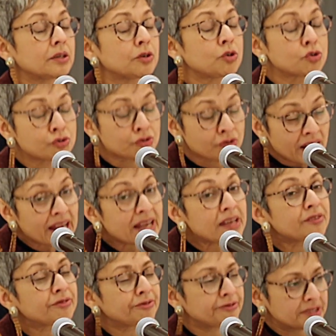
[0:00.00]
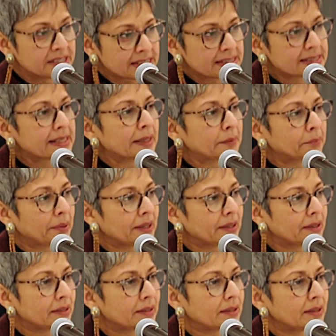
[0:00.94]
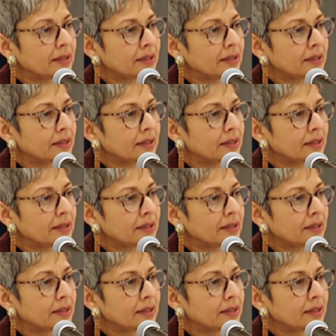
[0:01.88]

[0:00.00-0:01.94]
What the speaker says: grave disabler